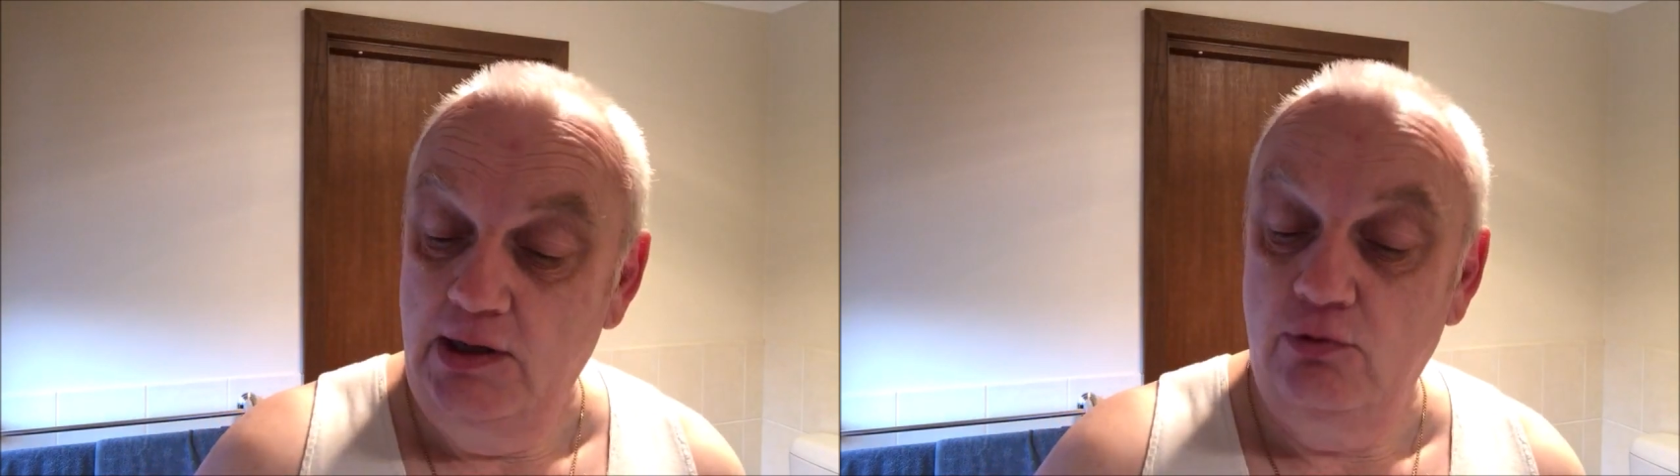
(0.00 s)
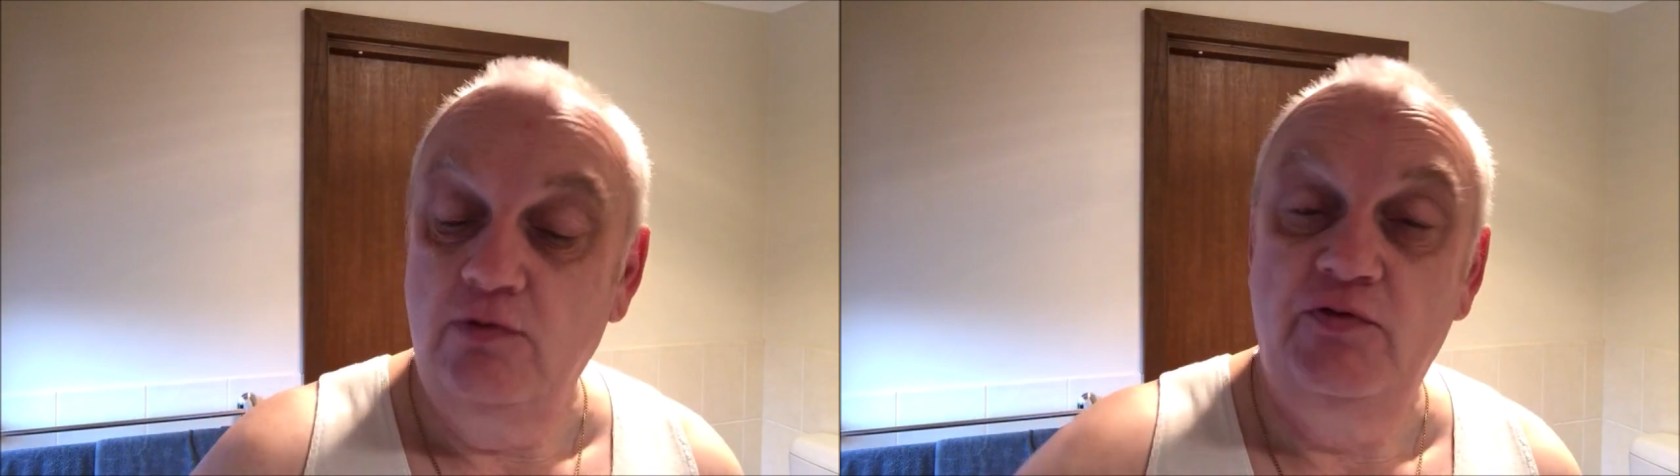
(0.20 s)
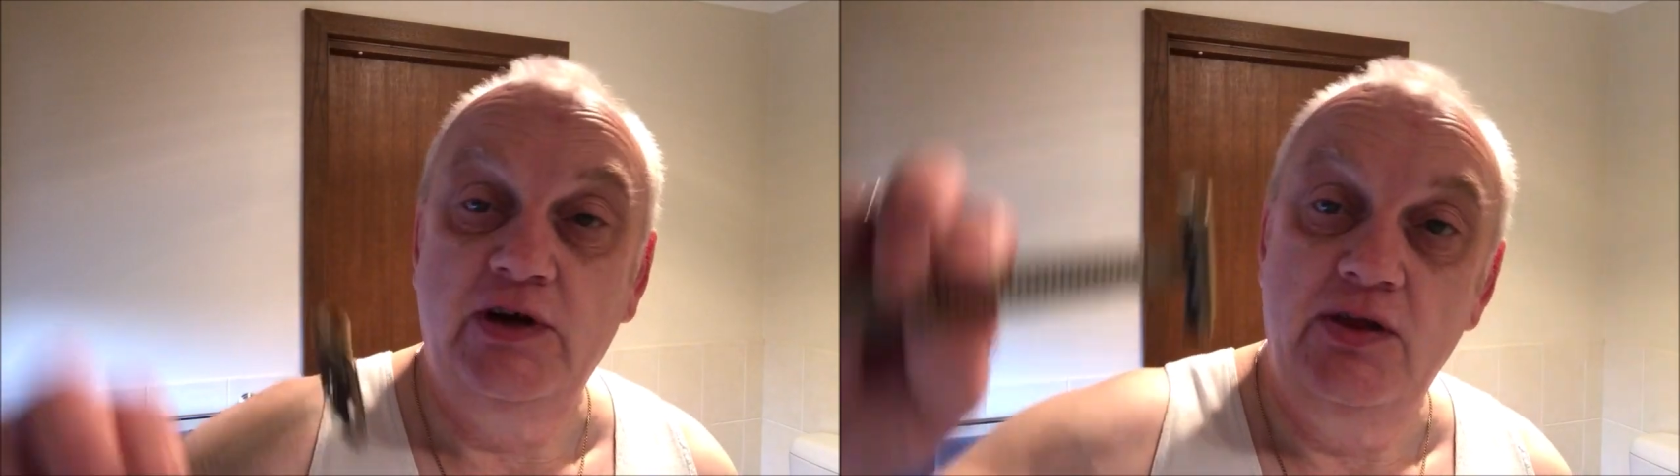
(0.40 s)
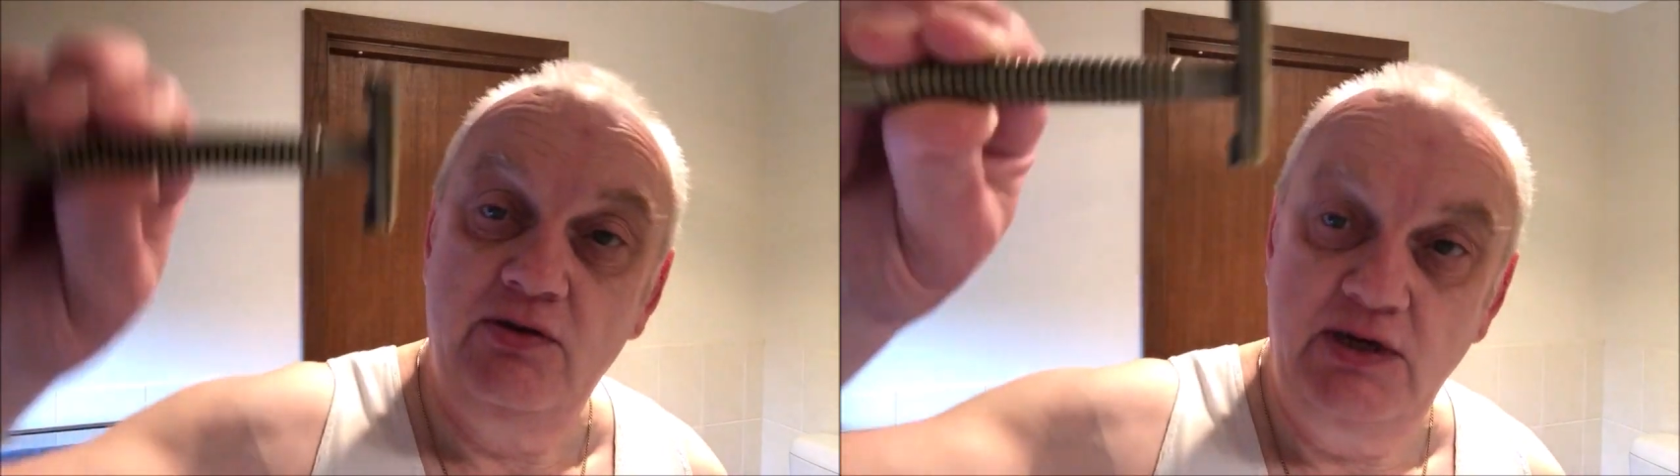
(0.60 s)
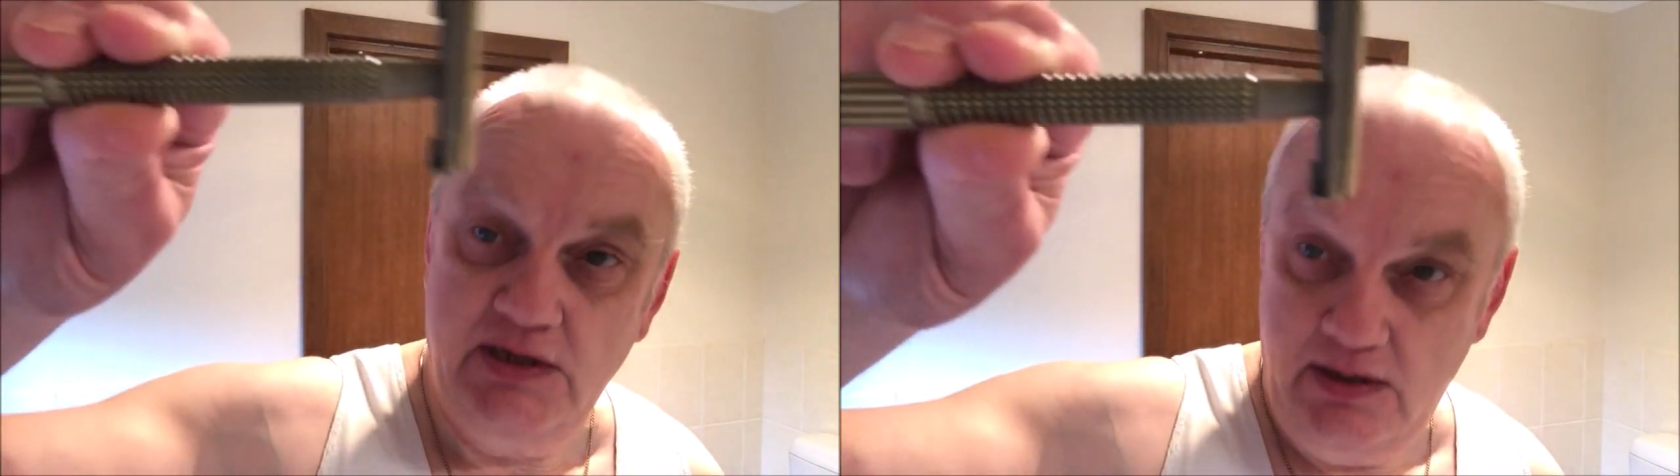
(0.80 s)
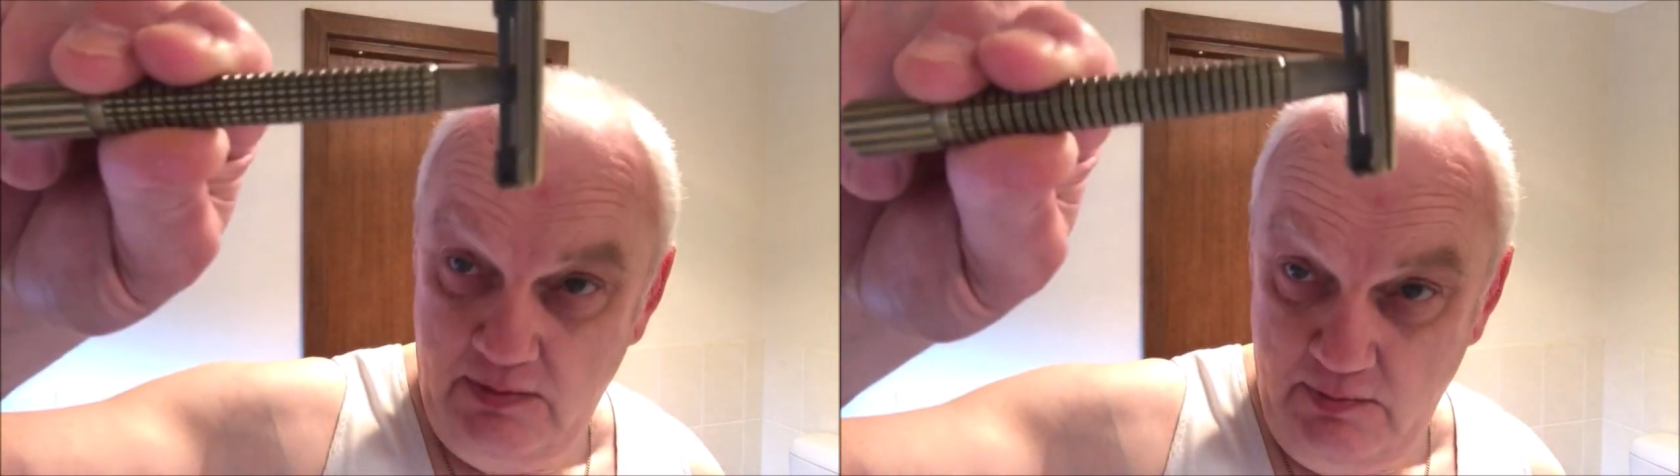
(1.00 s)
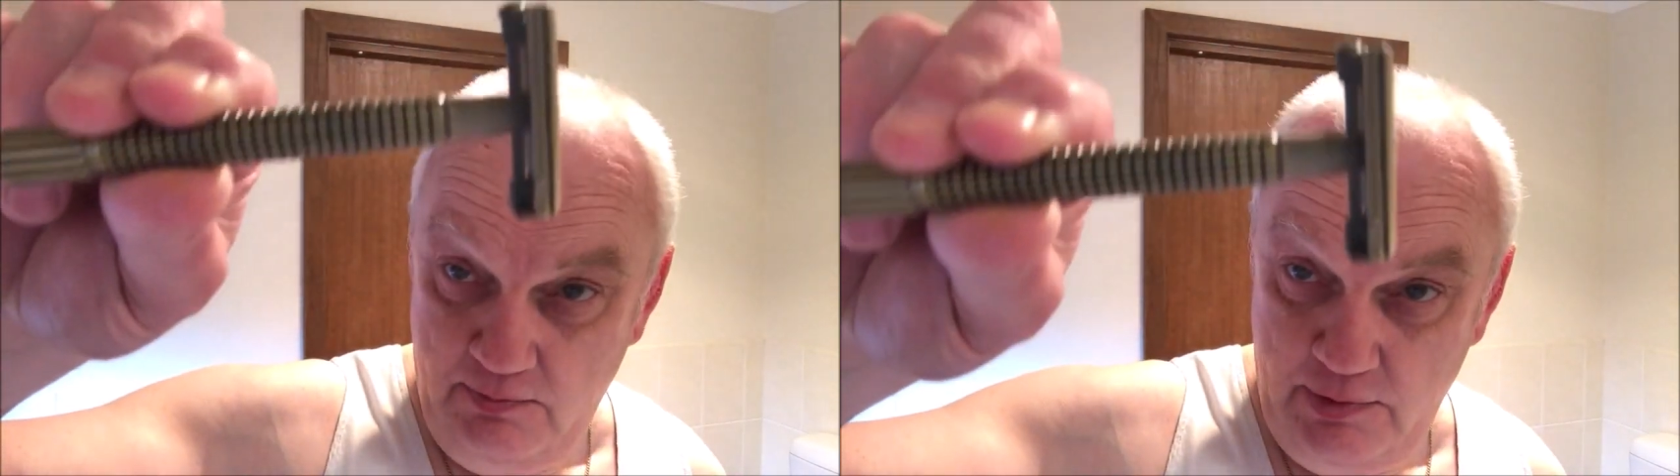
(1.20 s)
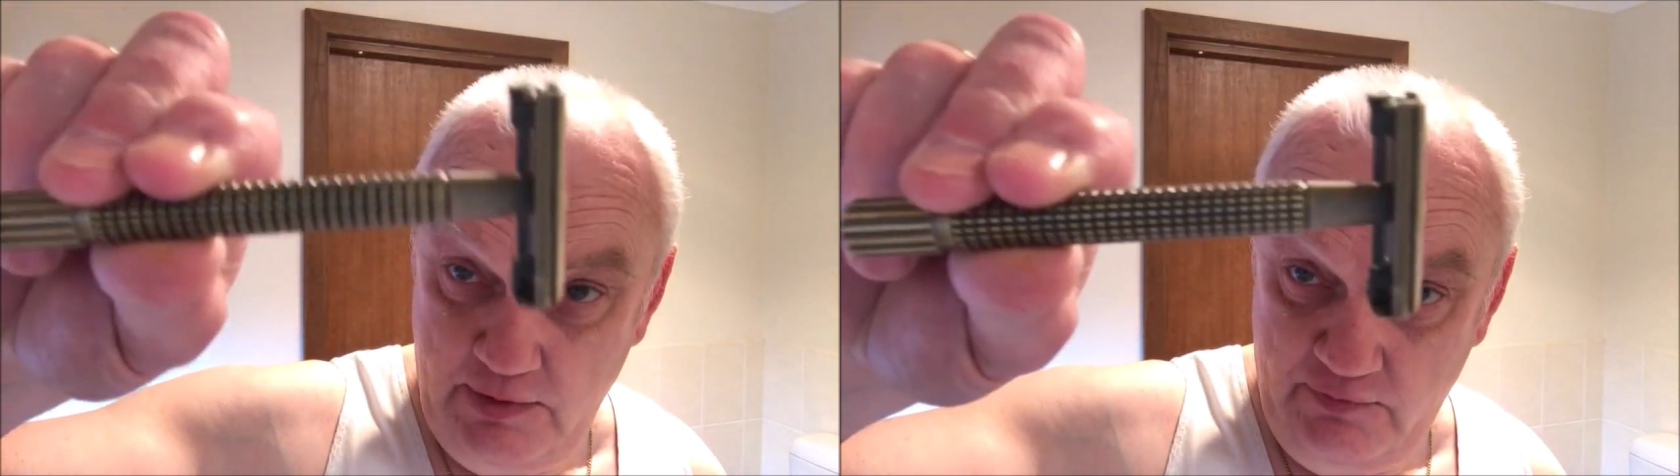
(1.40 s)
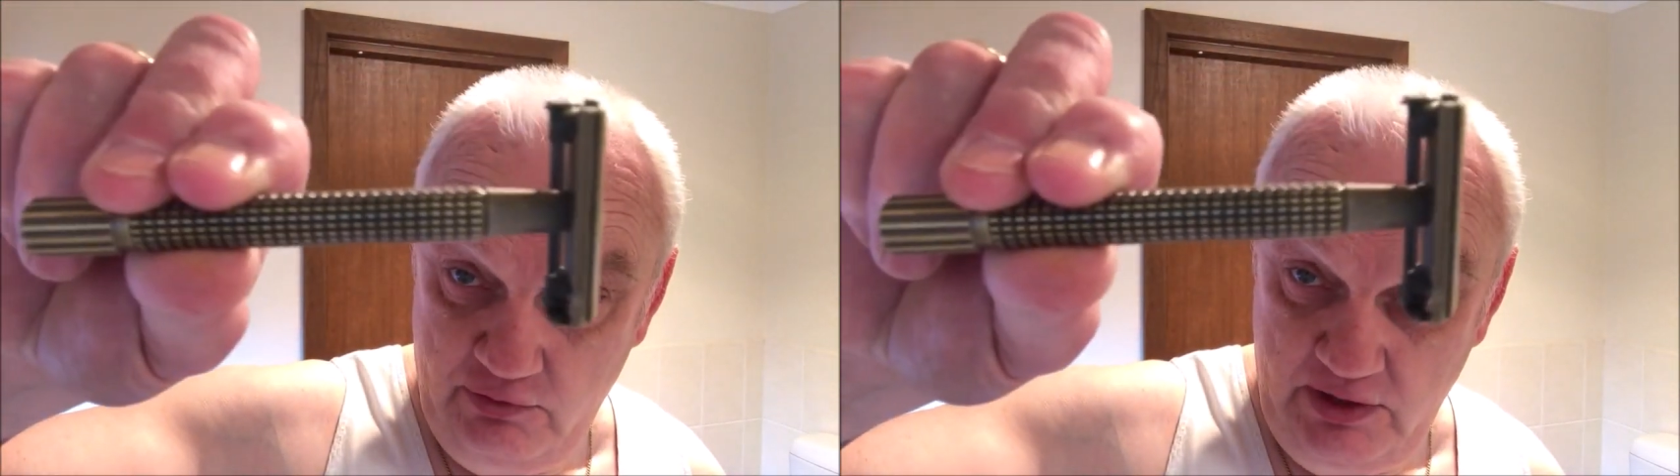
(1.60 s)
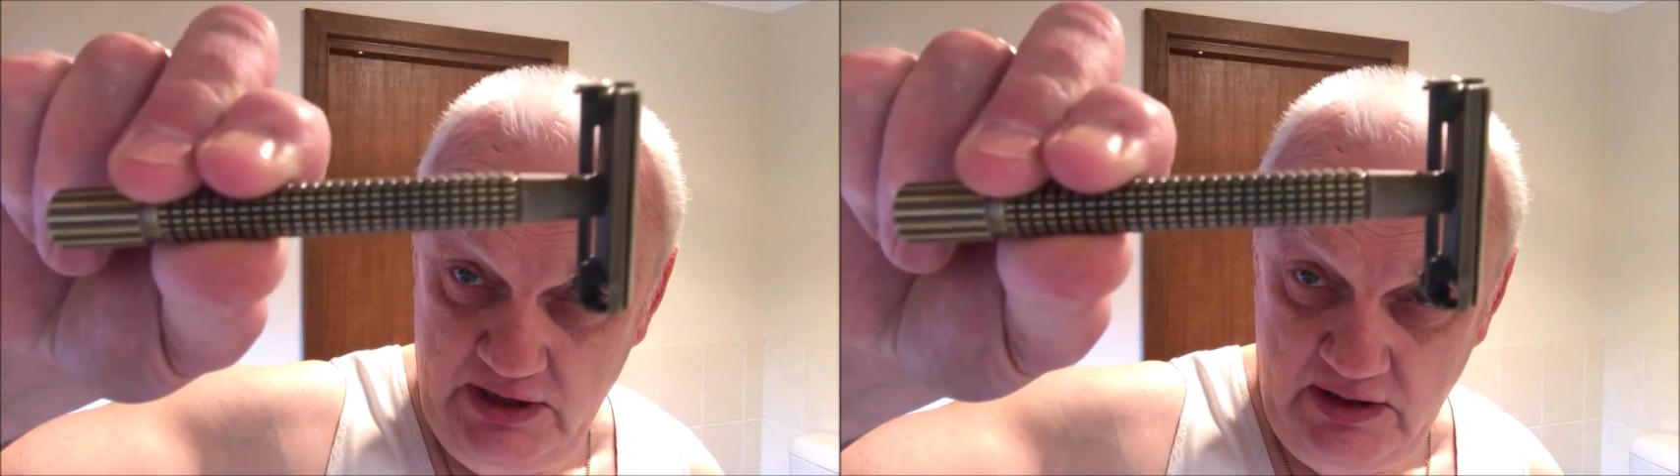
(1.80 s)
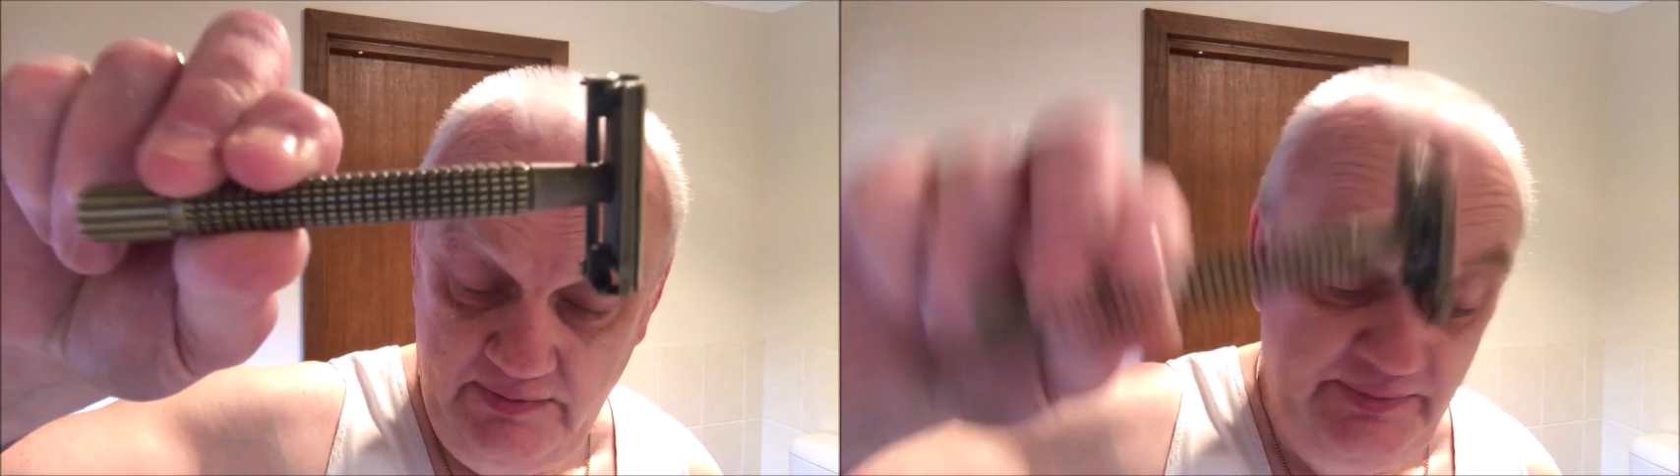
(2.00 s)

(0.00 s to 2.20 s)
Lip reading: don't forget the razor, beautiful razor.